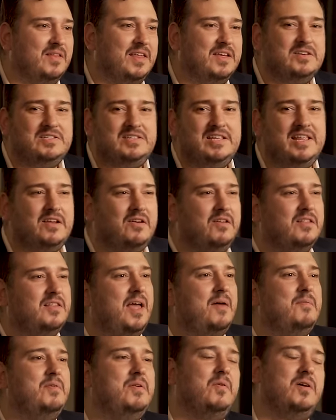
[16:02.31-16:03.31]
Like you see that all the
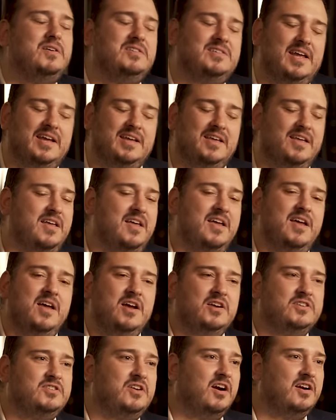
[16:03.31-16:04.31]
time when you watch like
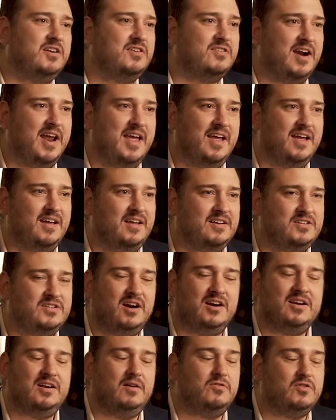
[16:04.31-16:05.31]
Shark Tank.
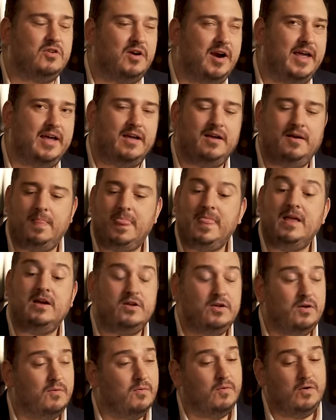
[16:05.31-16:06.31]

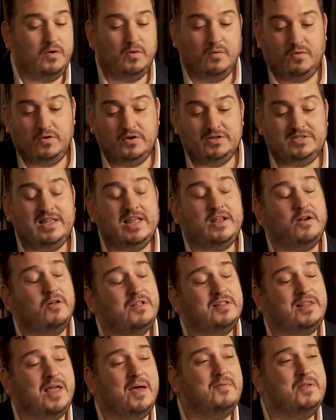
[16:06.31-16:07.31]
You see that all
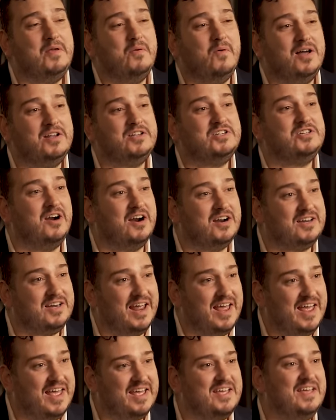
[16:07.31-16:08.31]
the time when you watch Shark
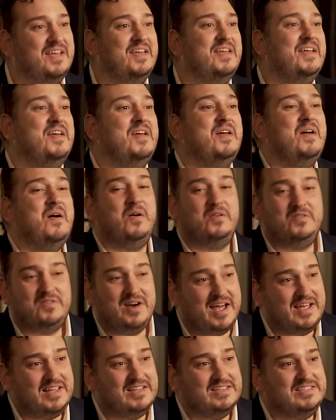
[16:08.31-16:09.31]
Tank or
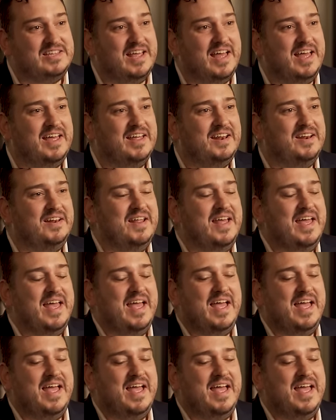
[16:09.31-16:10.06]
Dragon's Den.